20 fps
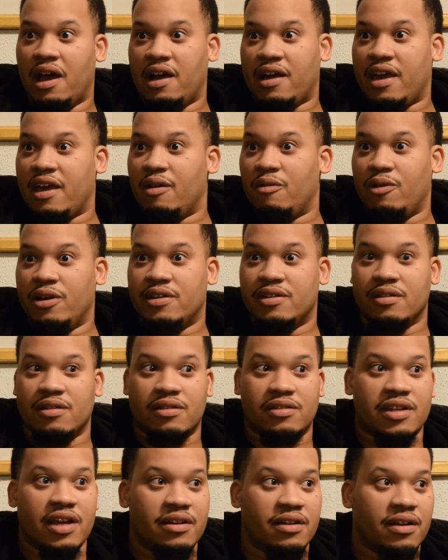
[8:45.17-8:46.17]
I can't wait
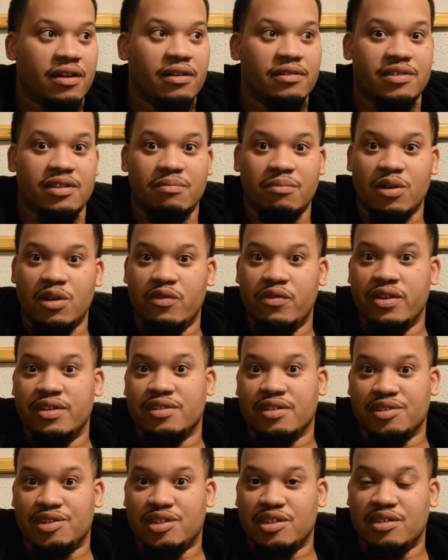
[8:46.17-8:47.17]
to take the girl to the
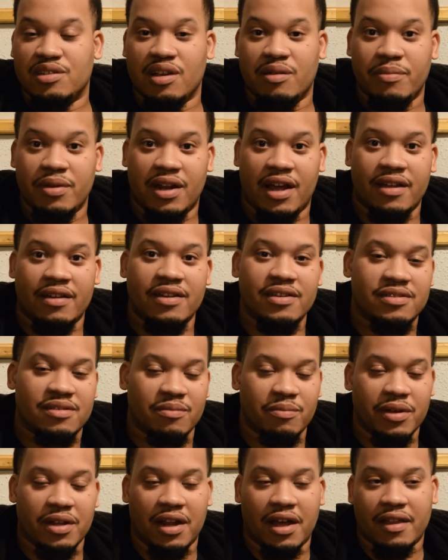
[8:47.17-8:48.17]
movies, and she's gonna be like
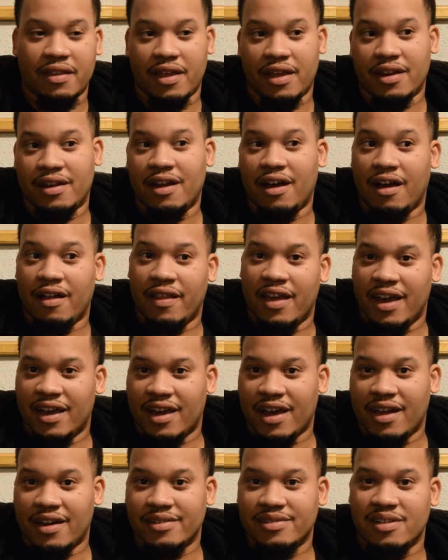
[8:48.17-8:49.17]
this and be like that and all
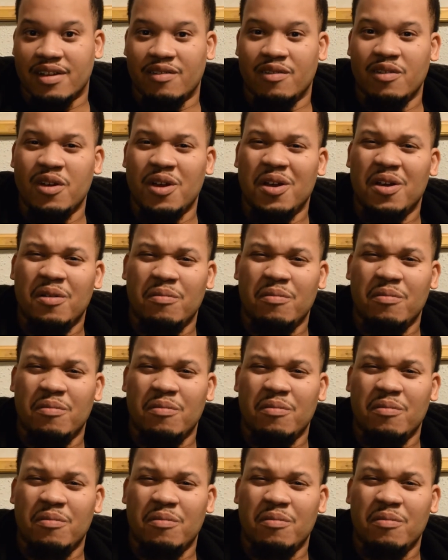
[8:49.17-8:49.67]
that kind of stuff.